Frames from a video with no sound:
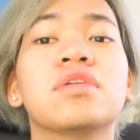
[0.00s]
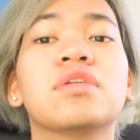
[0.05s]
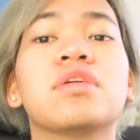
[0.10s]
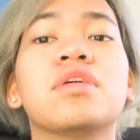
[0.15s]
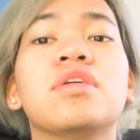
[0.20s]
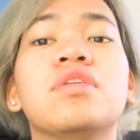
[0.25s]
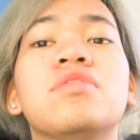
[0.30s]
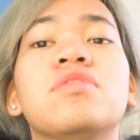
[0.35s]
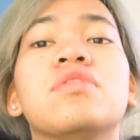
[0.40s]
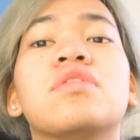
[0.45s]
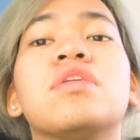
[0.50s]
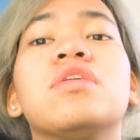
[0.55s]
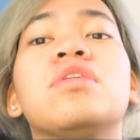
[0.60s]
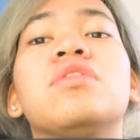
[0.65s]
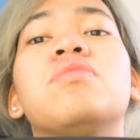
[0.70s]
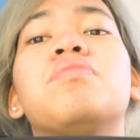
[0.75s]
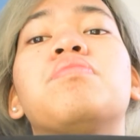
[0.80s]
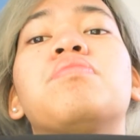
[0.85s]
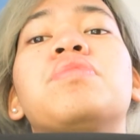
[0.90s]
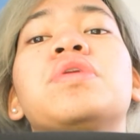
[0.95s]
Can
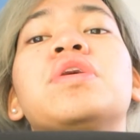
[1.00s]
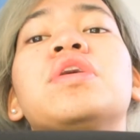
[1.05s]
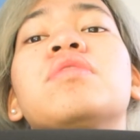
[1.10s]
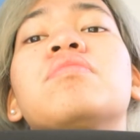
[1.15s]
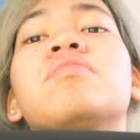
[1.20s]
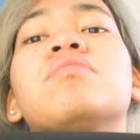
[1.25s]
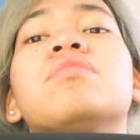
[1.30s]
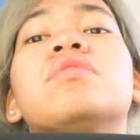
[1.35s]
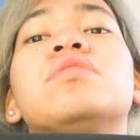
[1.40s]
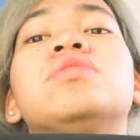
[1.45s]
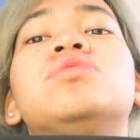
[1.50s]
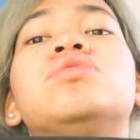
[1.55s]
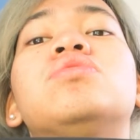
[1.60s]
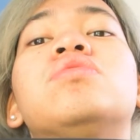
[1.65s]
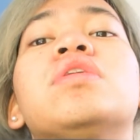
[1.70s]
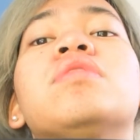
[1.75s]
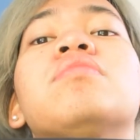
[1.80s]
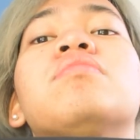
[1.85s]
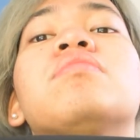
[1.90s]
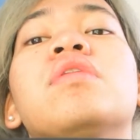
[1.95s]
you peep the
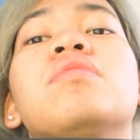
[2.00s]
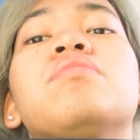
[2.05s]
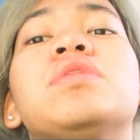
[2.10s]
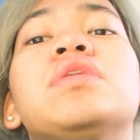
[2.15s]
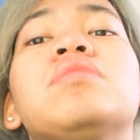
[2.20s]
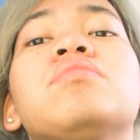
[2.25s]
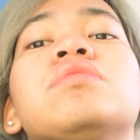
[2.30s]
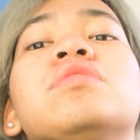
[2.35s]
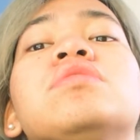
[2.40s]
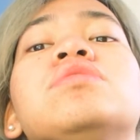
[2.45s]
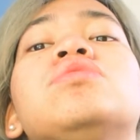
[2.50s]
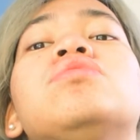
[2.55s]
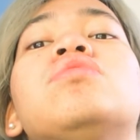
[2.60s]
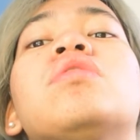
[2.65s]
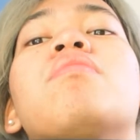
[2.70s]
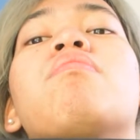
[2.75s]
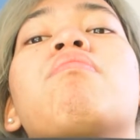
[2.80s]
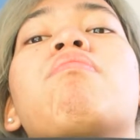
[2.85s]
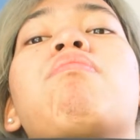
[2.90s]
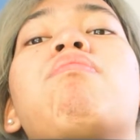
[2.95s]
drip? Peep the
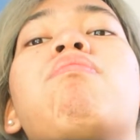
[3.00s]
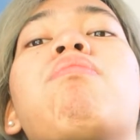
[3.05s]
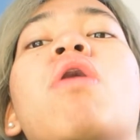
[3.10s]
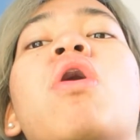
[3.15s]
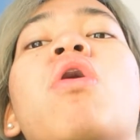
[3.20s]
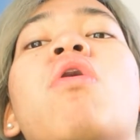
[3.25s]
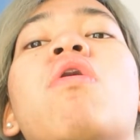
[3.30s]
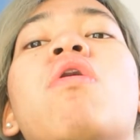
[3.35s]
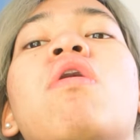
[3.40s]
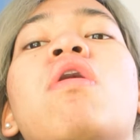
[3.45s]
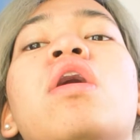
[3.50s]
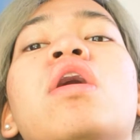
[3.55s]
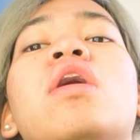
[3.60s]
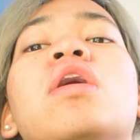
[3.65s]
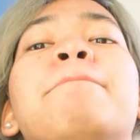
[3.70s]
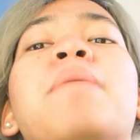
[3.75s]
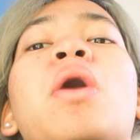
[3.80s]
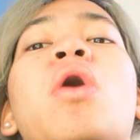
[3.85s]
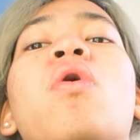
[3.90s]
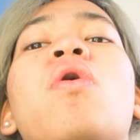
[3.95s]
drip, boy.
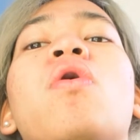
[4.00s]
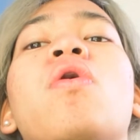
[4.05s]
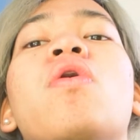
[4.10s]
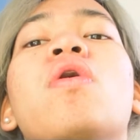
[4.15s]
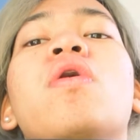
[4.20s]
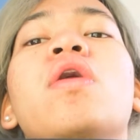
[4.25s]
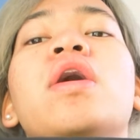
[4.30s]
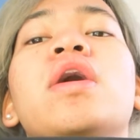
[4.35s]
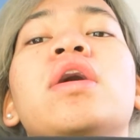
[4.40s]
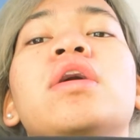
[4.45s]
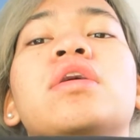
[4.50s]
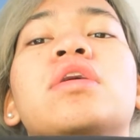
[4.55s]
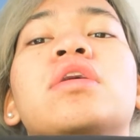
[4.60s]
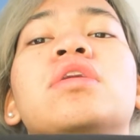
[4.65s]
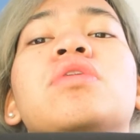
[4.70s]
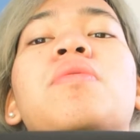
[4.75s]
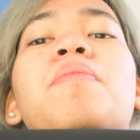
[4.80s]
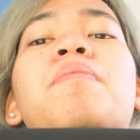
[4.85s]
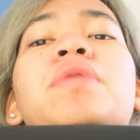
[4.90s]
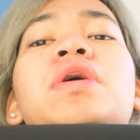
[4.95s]

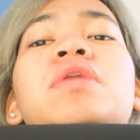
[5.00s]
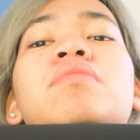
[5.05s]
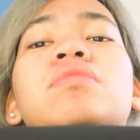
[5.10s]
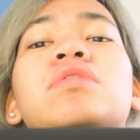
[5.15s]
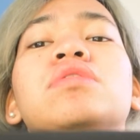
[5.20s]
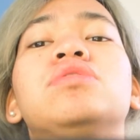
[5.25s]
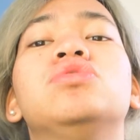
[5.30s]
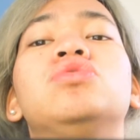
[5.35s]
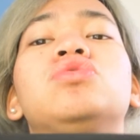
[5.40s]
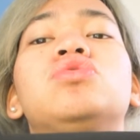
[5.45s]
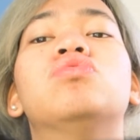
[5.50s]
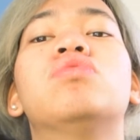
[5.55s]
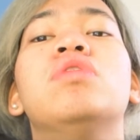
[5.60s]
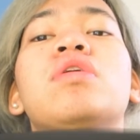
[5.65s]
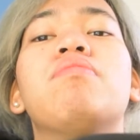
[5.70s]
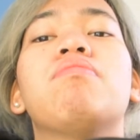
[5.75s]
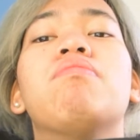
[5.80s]
Can you peep the drip,